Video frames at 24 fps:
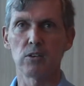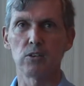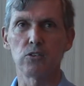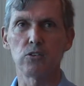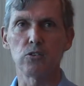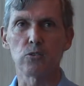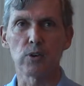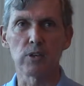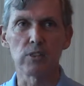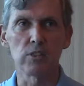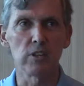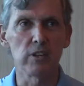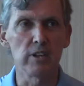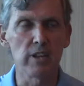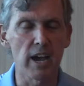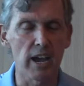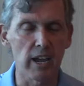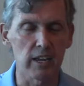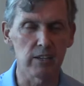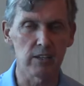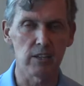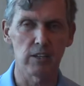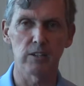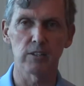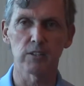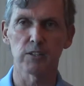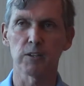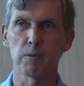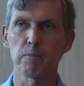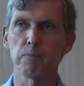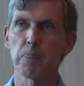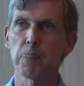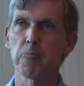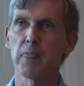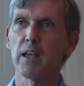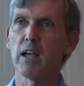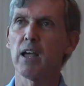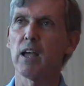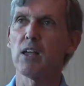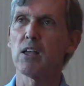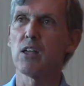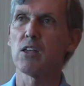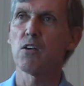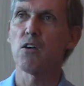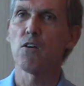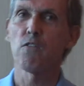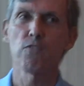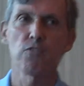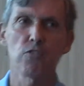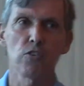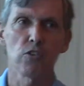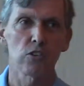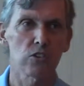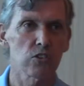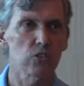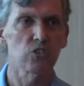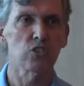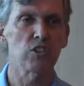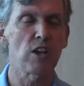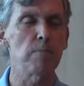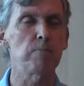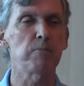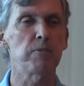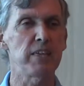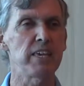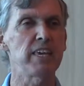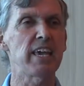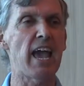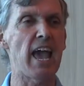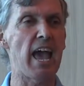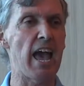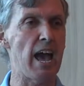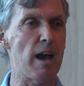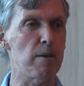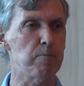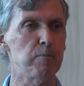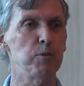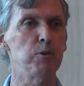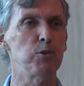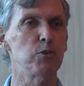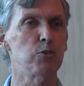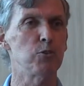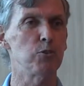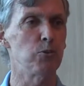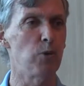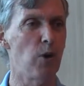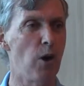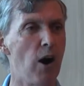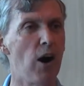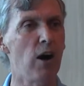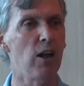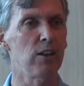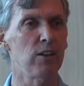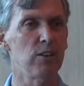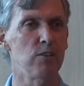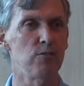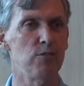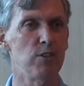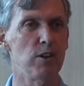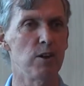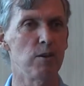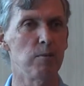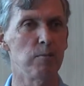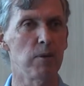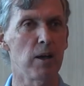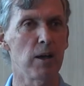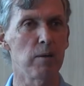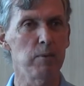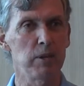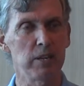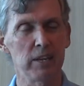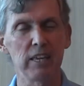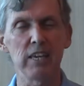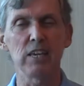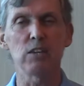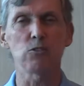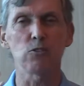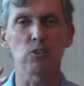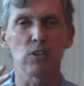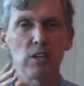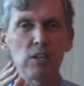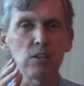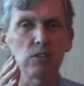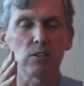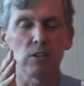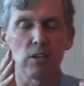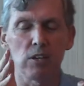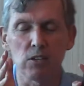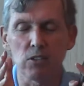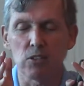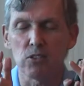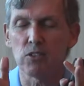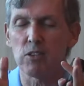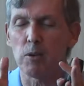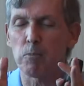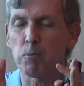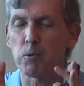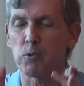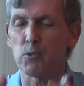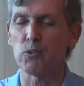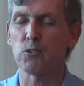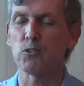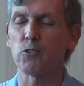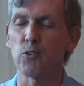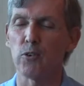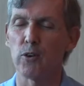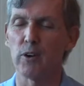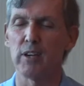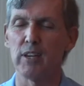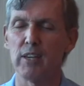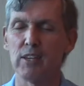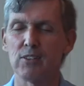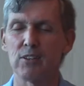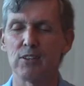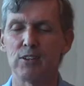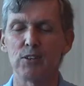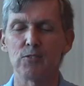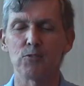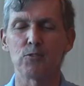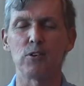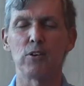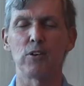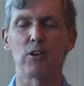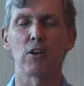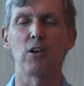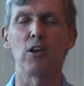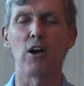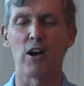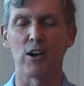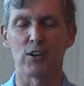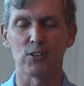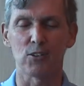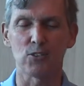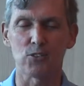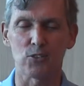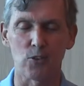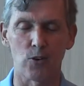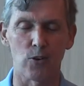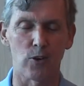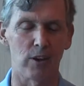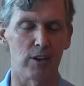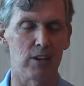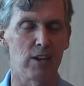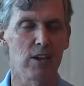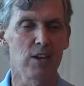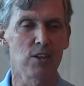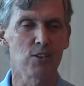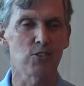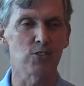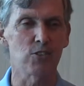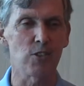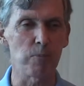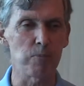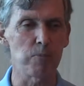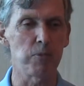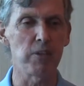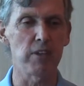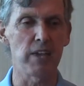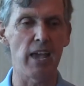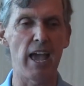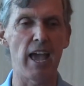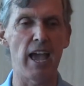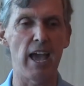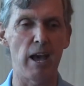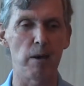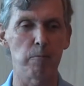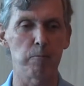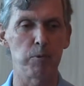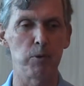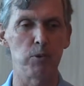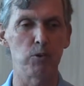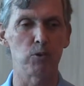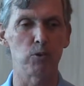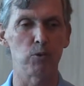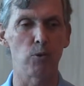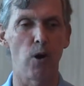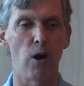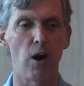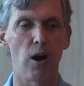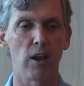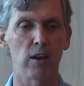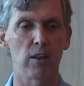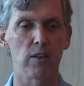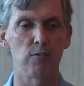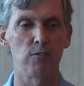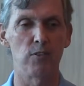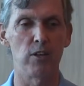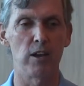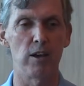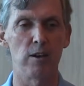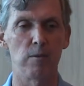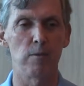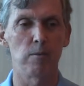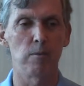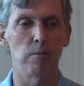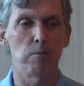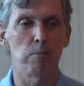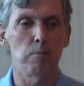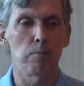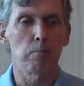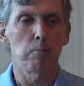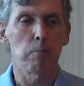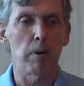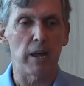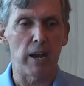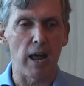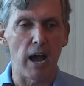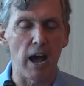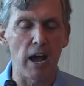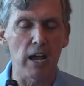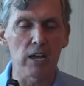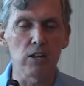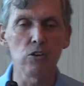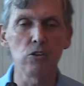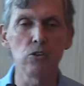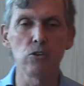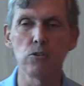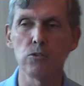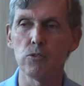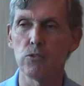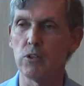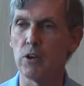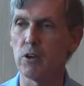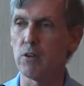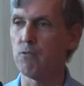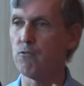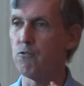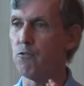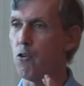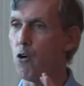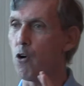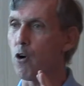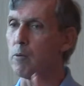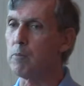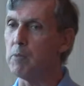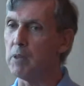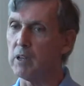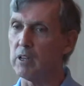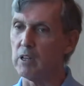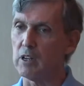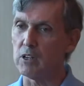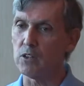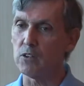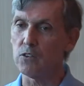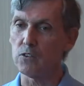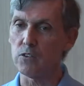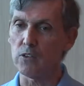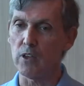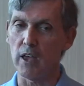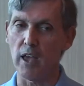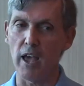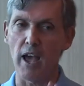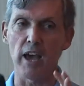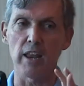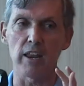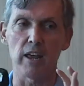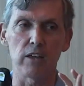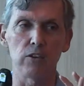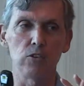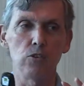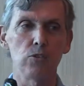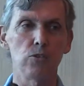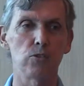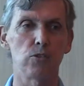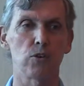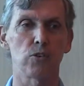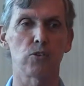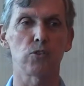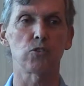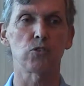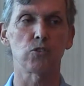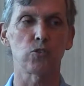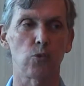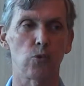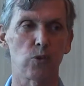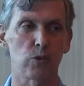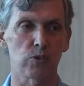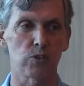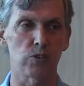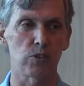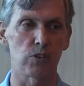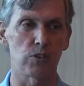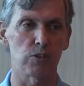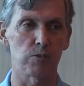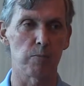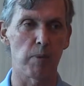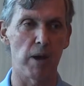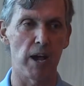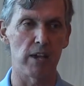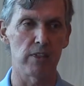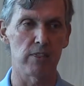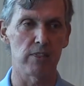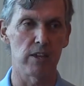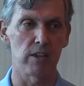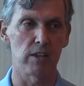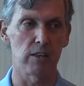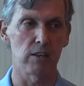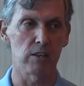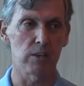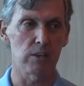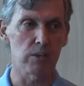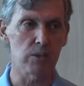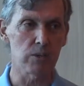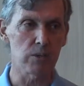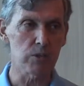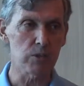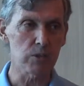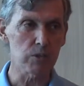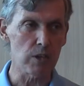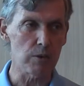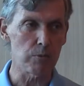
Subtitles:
during the 90s. Something happened to all of them. I mean, each separate story is a different long story. Something happened to all of them, but I knew their formulas and I knew their sources by then. I was